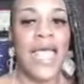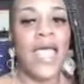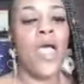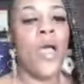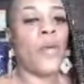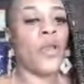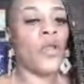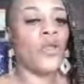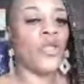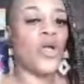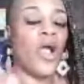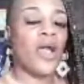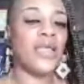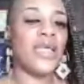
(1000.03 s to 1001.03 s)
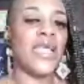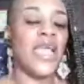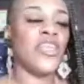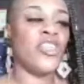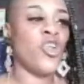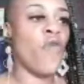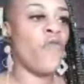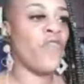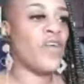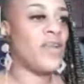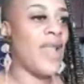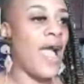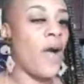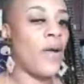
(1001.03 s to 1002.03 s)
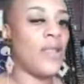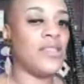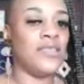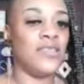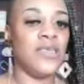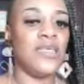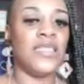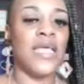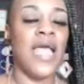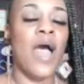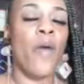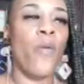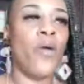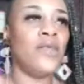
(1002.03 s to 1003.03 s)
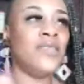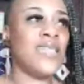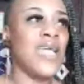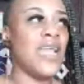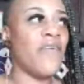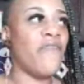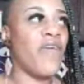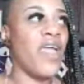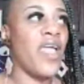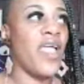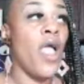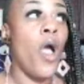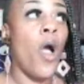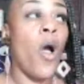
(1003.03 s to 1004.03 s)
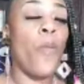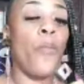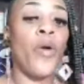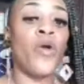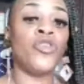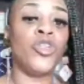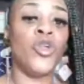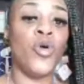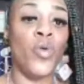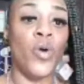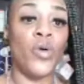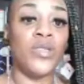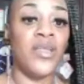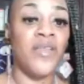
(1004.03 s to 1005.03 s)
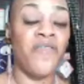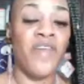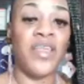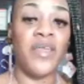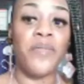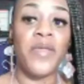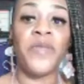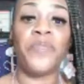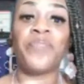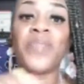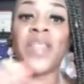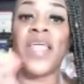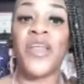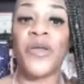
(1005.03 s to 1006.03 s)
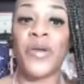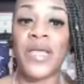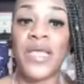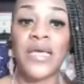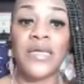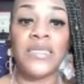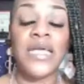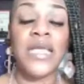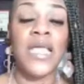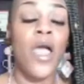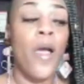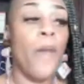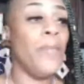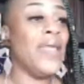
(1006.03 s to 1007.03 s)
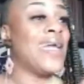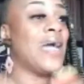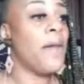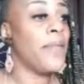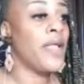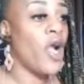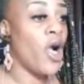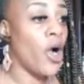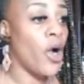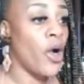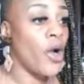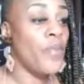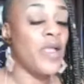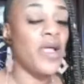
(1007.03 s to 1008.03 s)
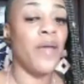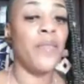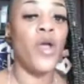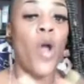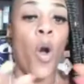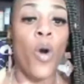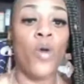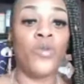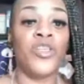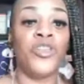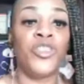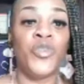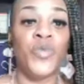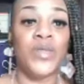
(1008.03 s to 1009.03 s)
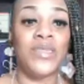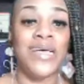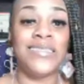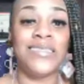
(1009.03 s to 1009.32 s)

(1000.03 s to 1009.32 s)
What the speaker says: But on the Carla Cannon Show for now in the season, I want to stay in the vein of personal growth and development, inner healing, becoming all that you were destined